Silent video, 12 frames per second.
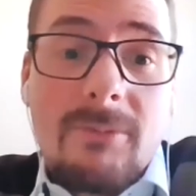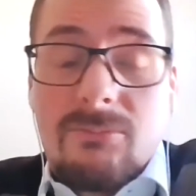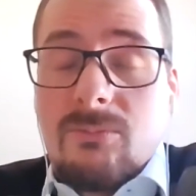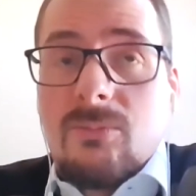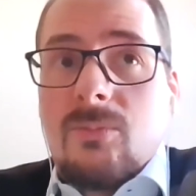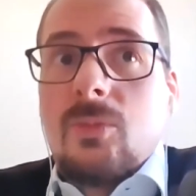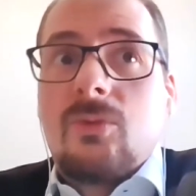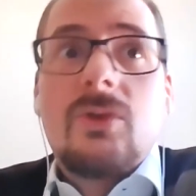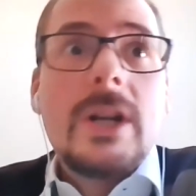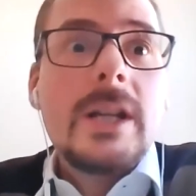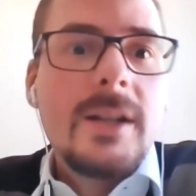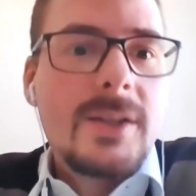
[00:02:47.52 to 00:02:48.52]
that are
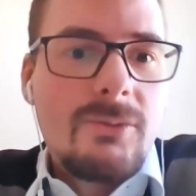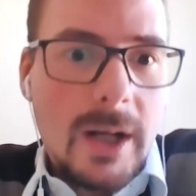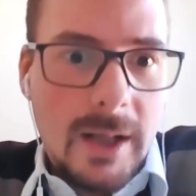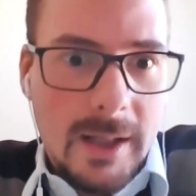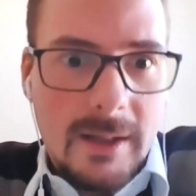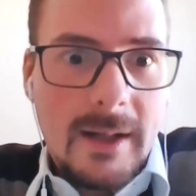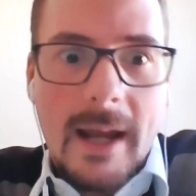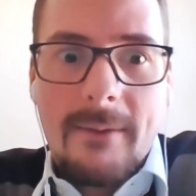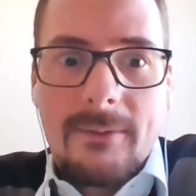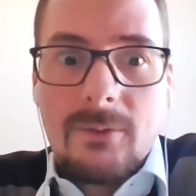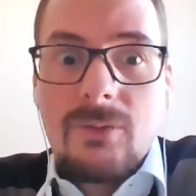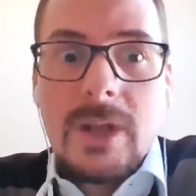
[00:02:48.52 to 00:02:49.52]
really struggling, that
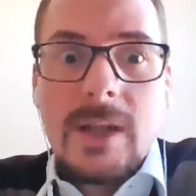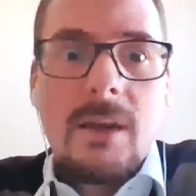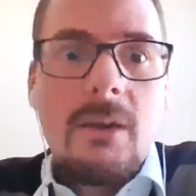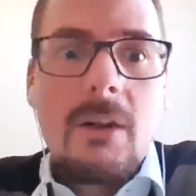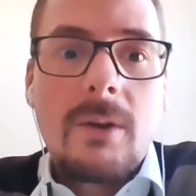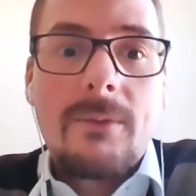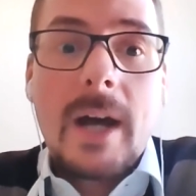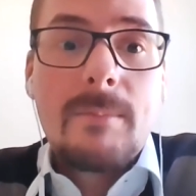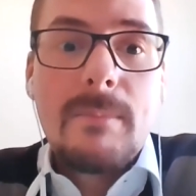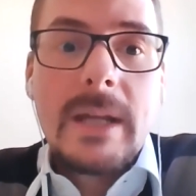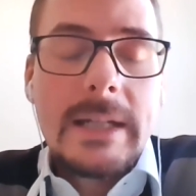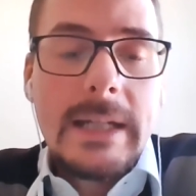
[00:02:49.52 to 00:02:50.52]
have really a lot of
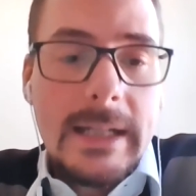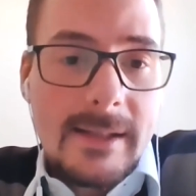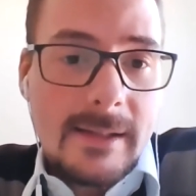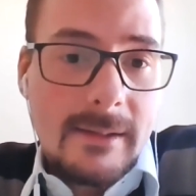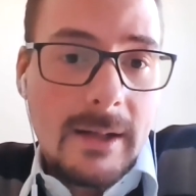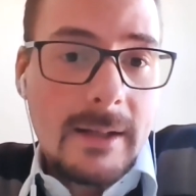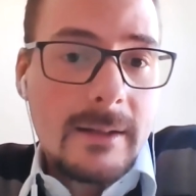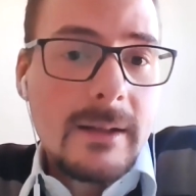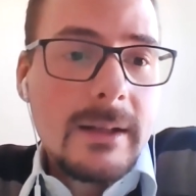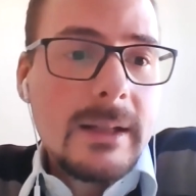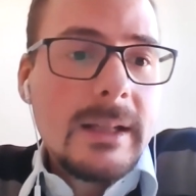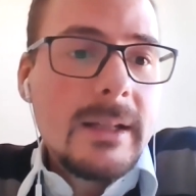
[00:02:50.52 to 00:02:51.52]
unmet needs, right?
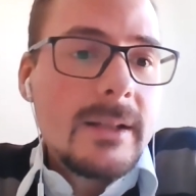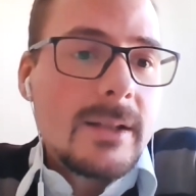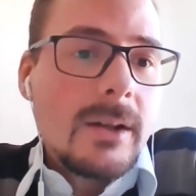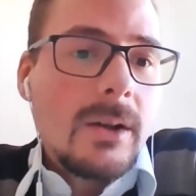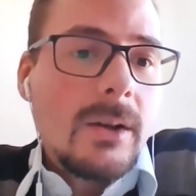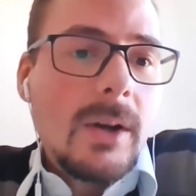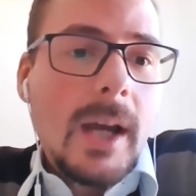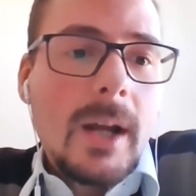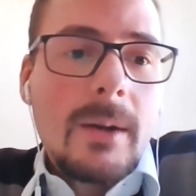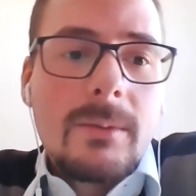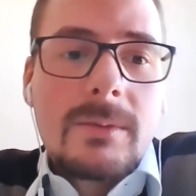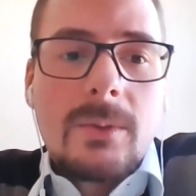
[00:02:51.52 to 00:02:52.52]
So
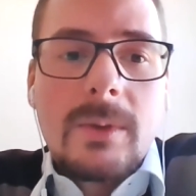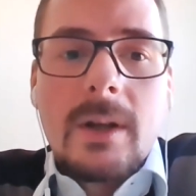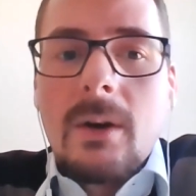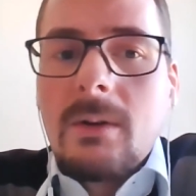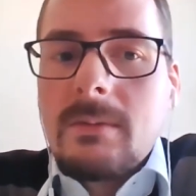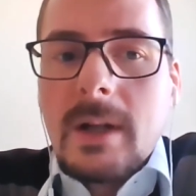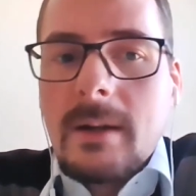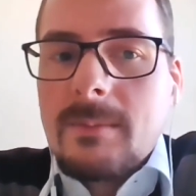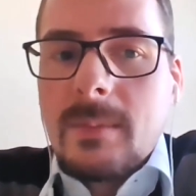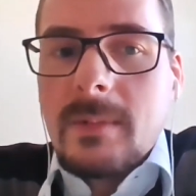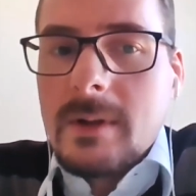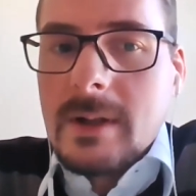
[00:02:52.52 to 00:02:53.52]
we know that
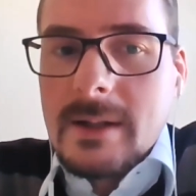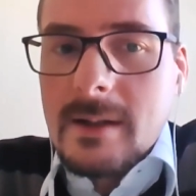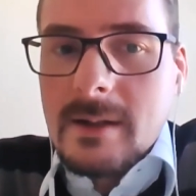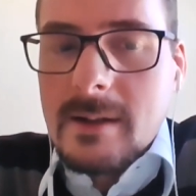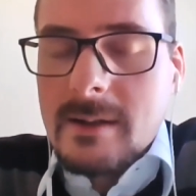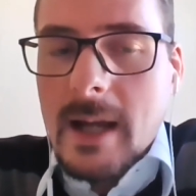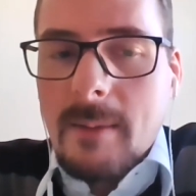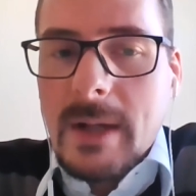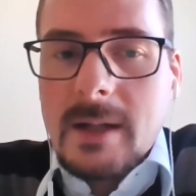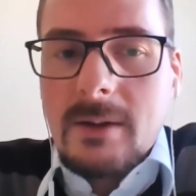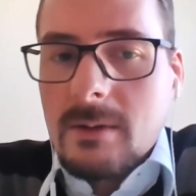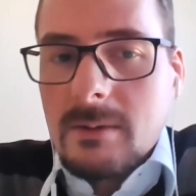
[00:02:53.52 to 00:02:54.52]
this is a
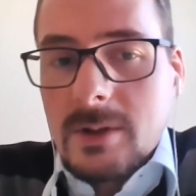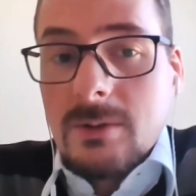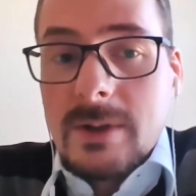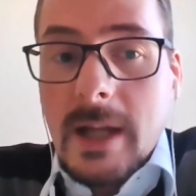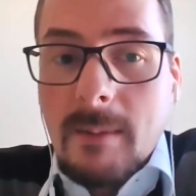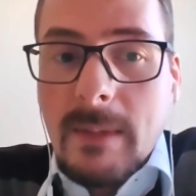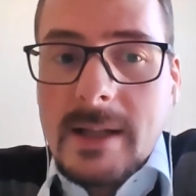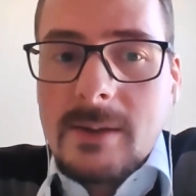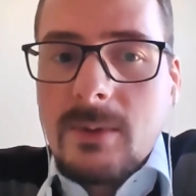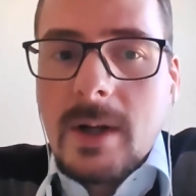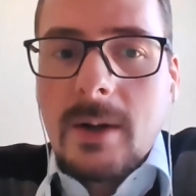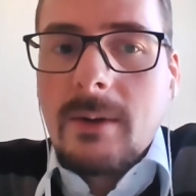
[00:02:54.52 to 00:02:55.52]
segment or two
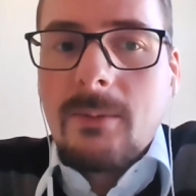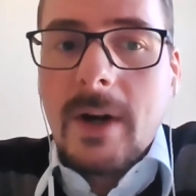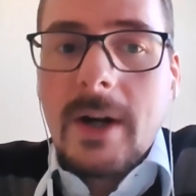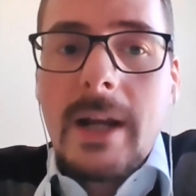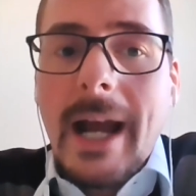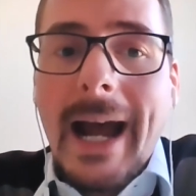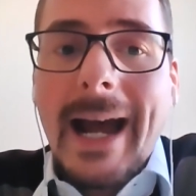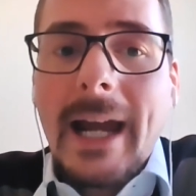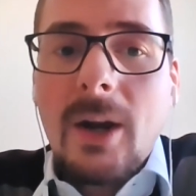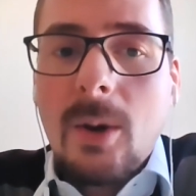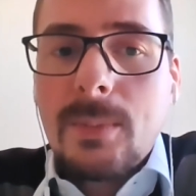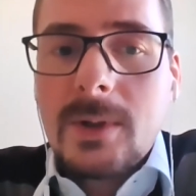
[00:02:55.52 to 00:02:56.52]
segments where very
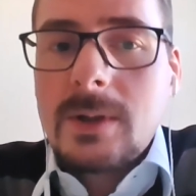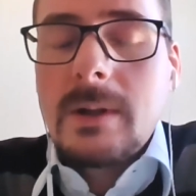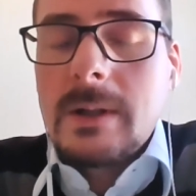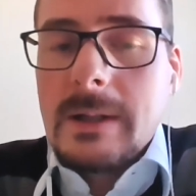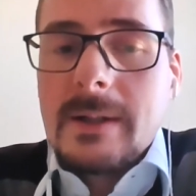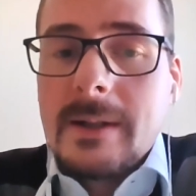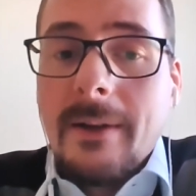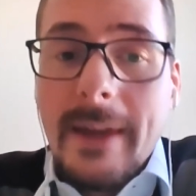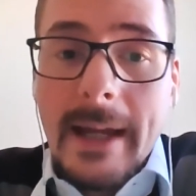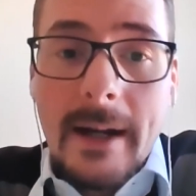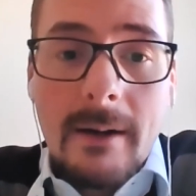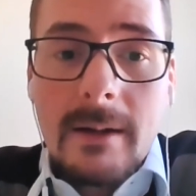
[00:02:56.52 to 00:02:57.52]
high opportunities are
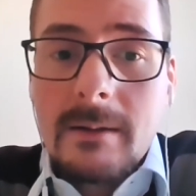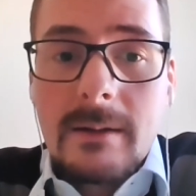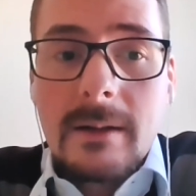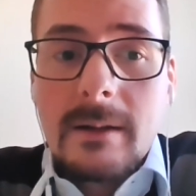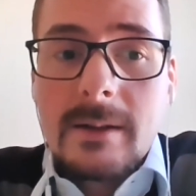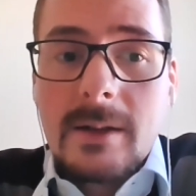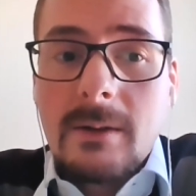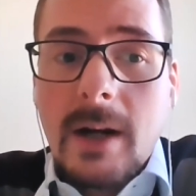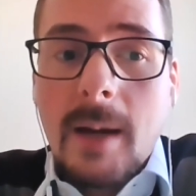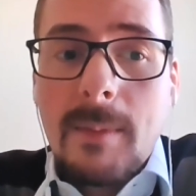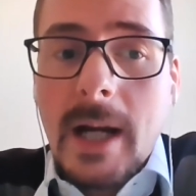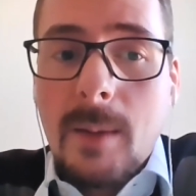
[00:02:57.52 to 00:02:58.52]
there. And so
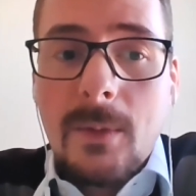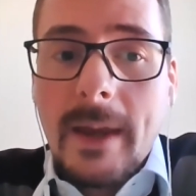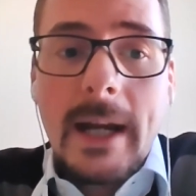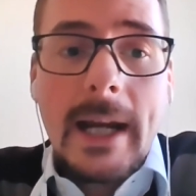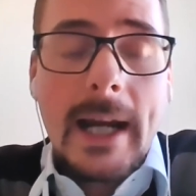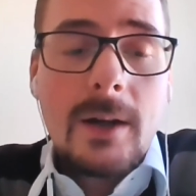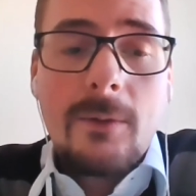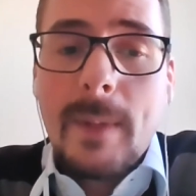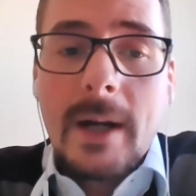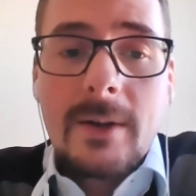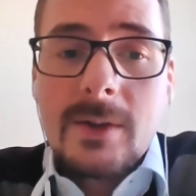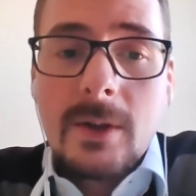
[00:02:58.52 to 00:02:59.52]
coming up with any kind of
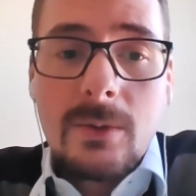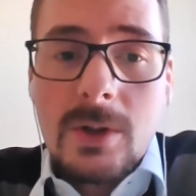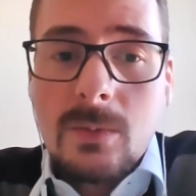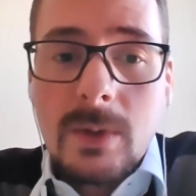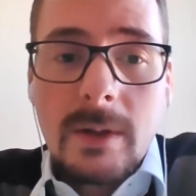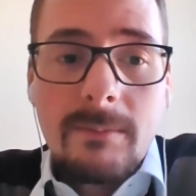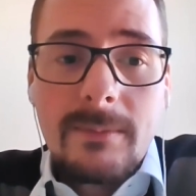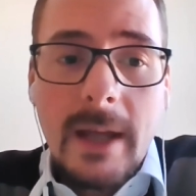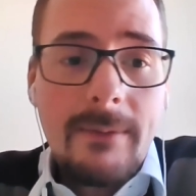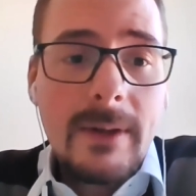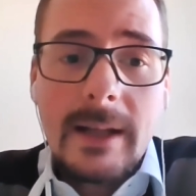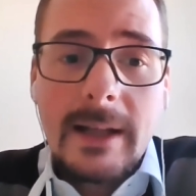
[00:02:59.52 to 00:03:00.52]
better solution will
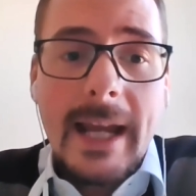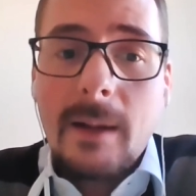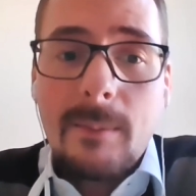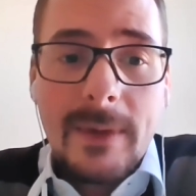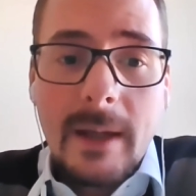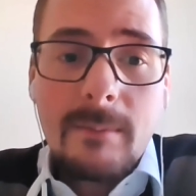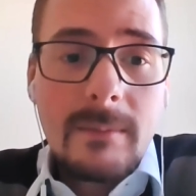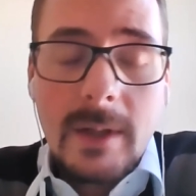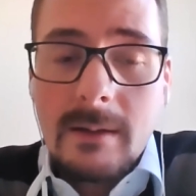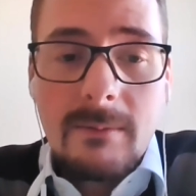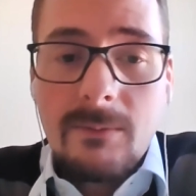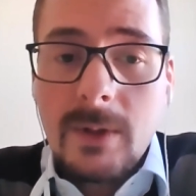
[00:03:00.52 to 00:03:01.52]
definitely help them
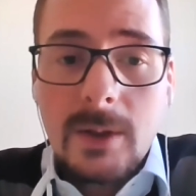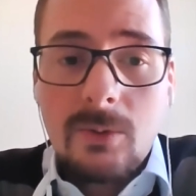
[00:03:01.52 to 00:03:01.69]
and